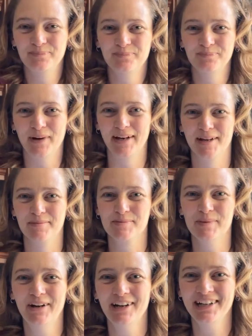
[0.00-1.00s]
My name's
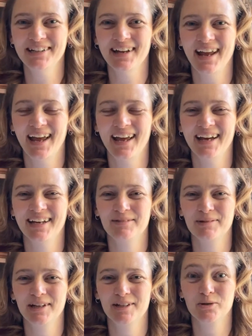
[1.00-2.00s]
Marilyn and
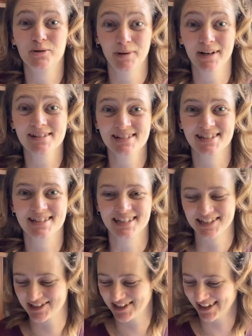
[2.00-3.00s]
we're going to talk about
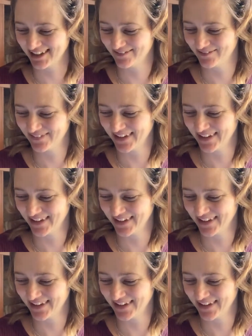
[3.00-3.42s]
knitting today.